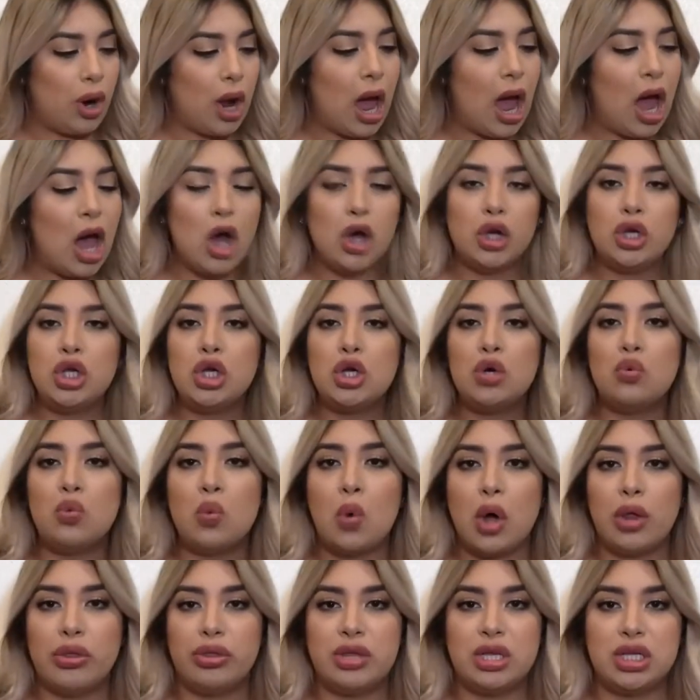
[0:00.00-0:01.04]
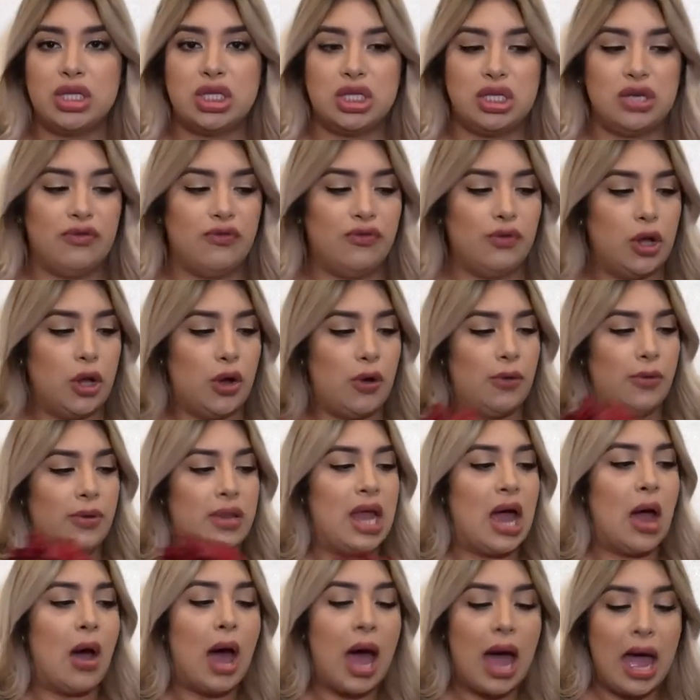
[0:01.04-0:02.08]
How do you want this to flow?
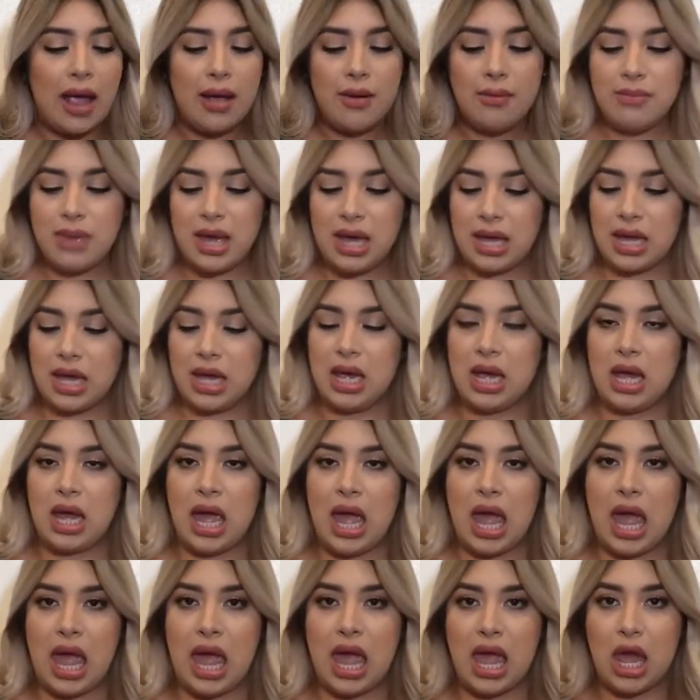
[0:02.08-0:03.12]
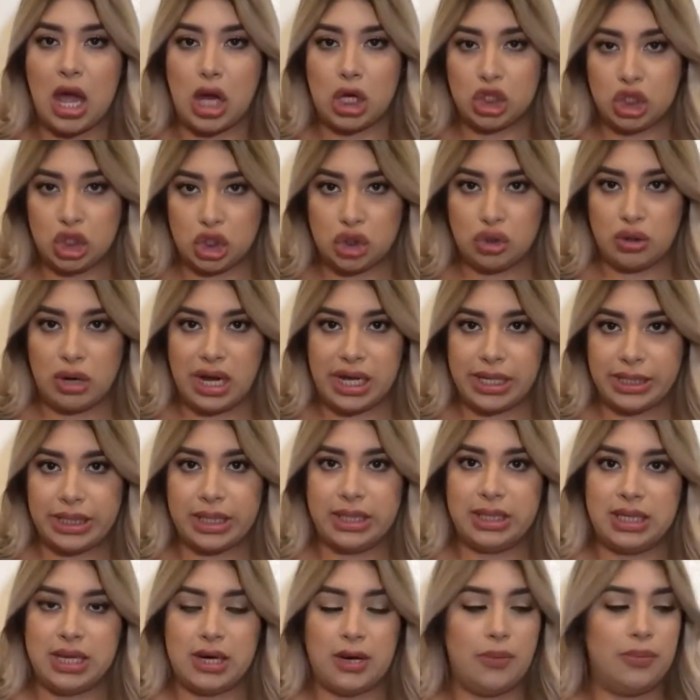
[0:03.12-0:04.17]
Now I'm making a straight
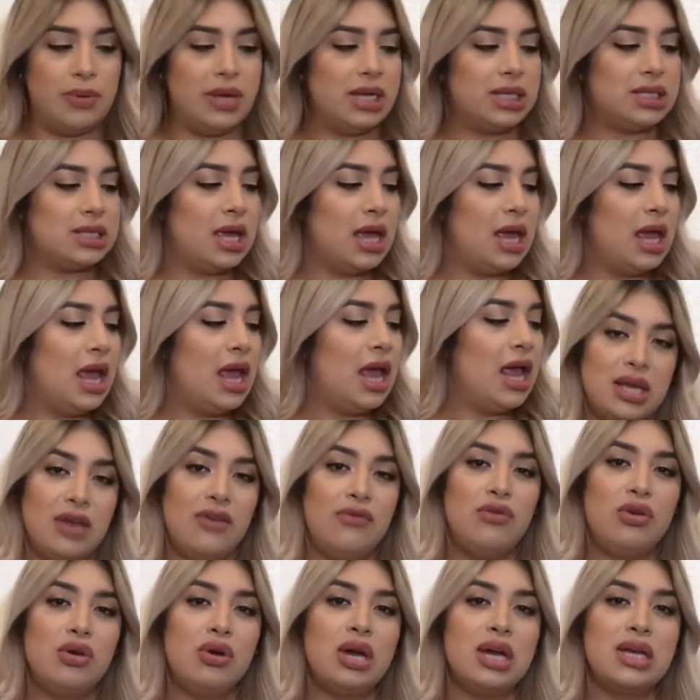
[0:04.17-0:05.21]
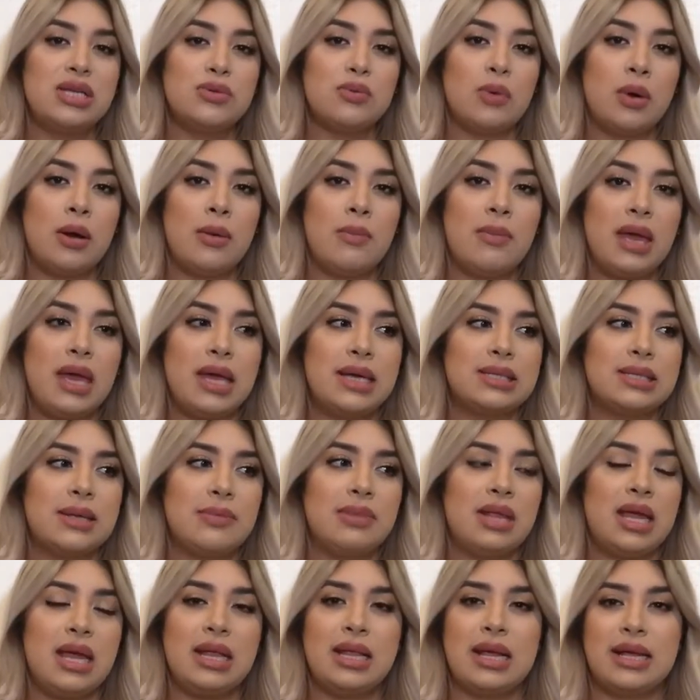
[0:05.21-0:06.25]
centerpiece. If you guys want to make
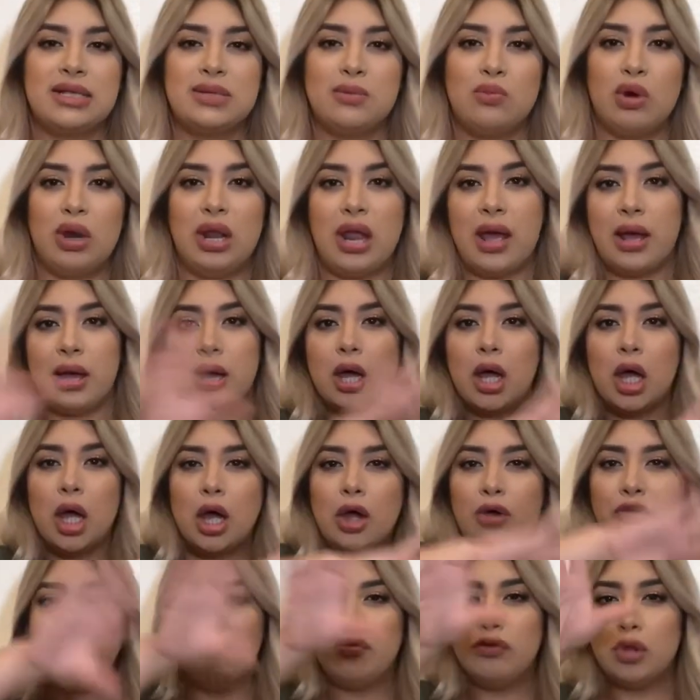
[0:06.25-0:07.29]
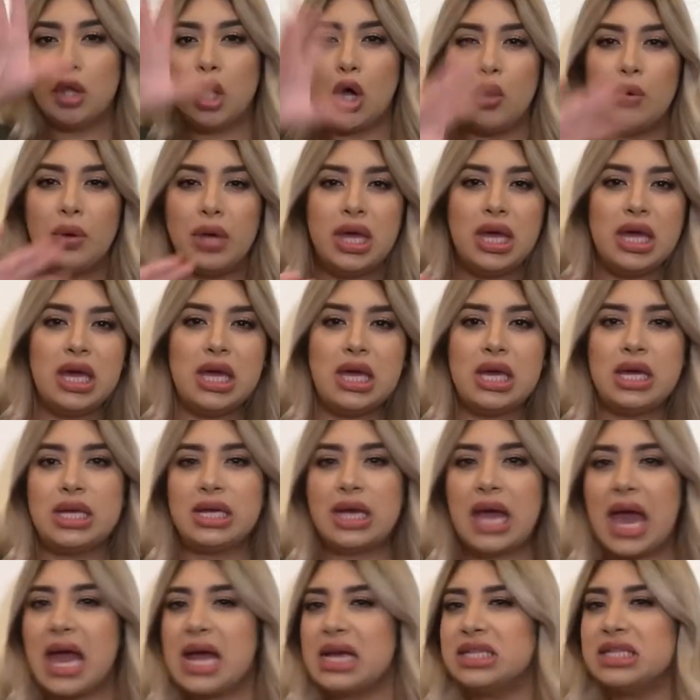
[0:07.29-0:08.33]
something that's more like a
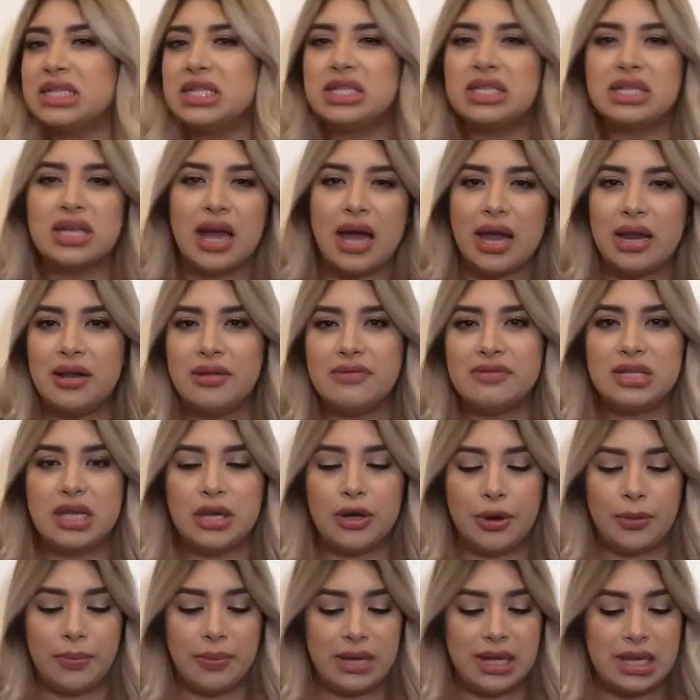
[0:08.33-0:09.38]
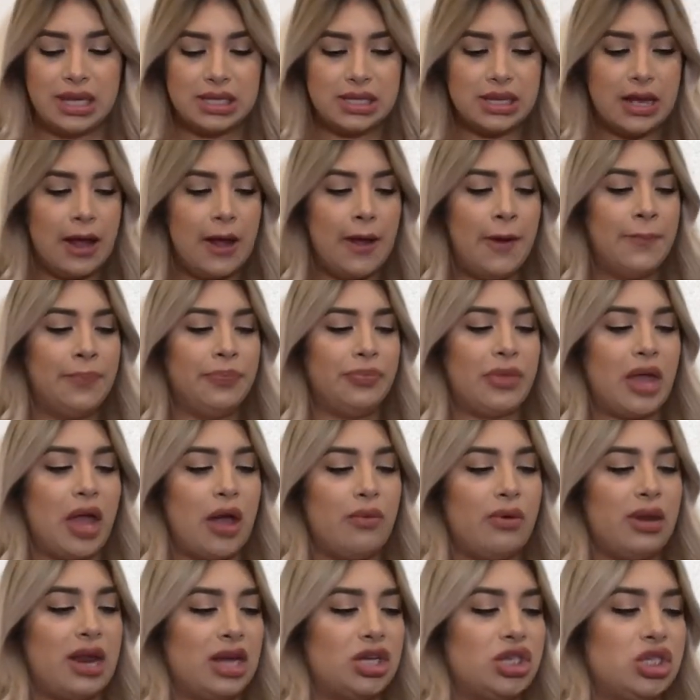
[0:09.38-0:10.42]
flowy-esque kind of centerpiece, I
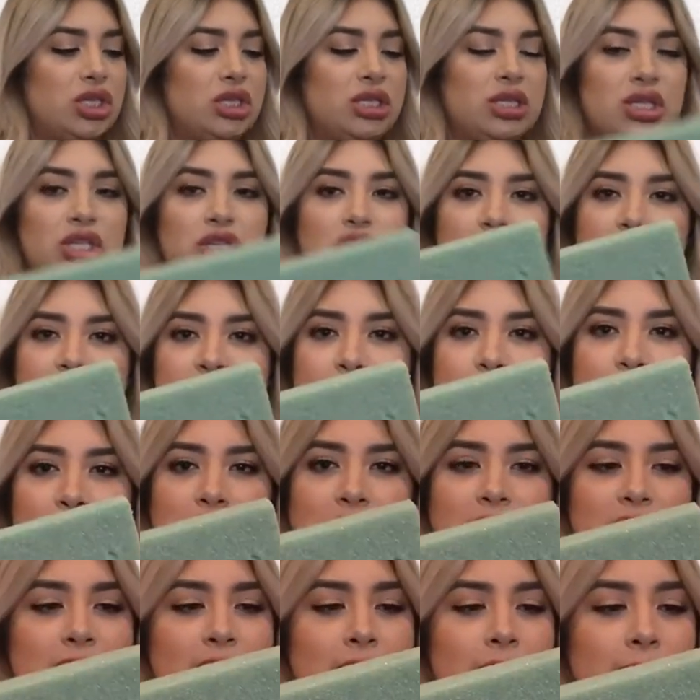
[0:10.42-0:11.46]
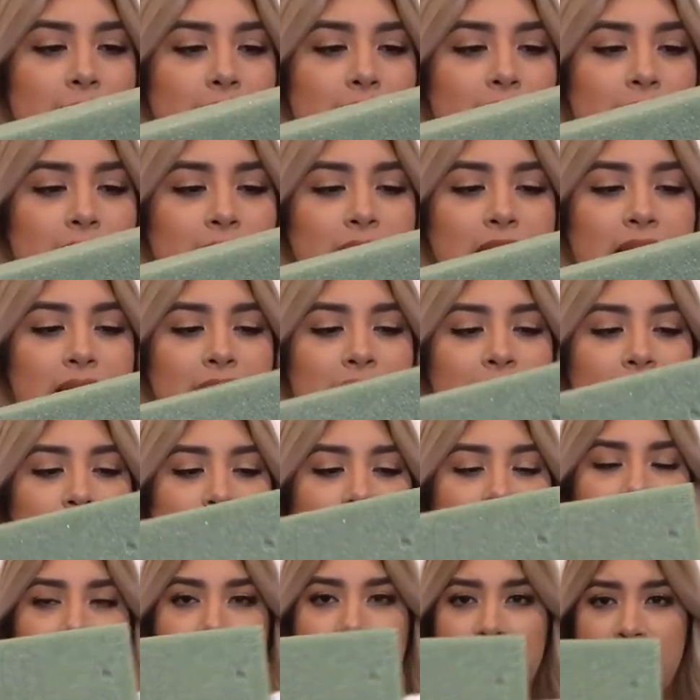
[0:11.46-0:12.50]
would actually suggest putting them like
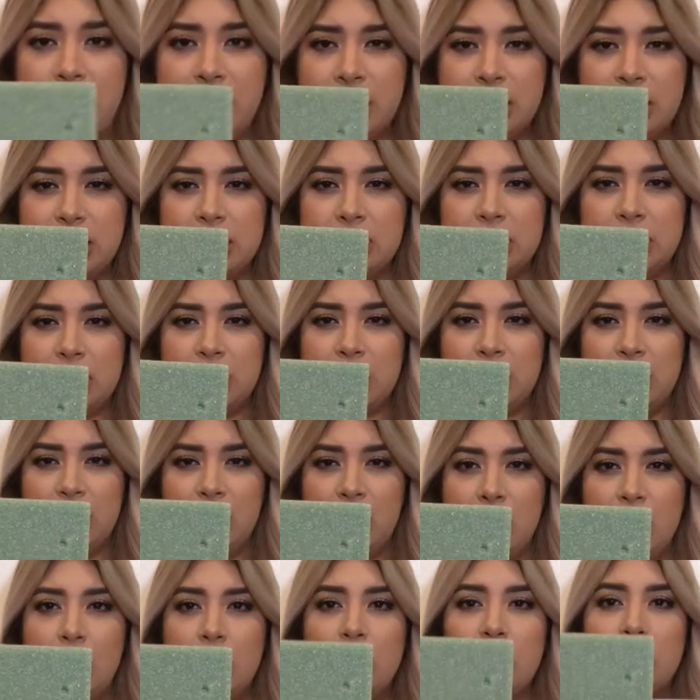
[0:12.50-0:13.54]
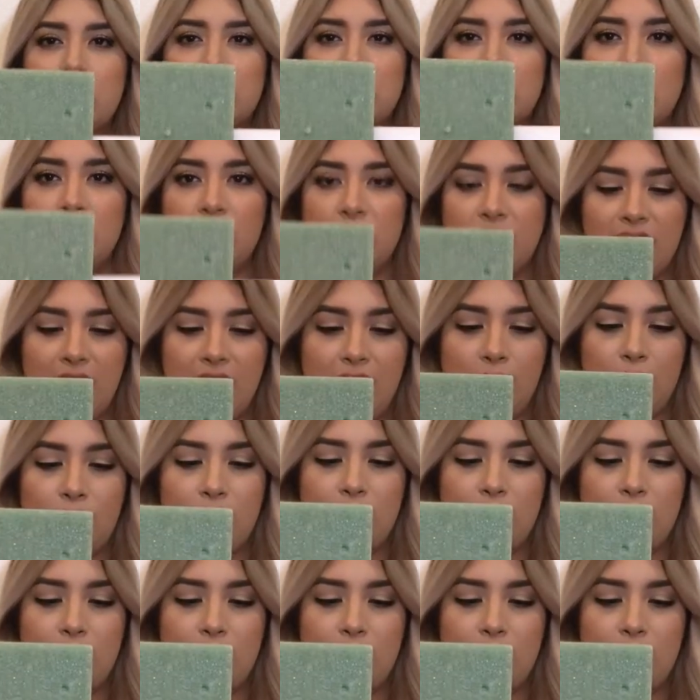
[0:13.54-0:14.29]
this, so that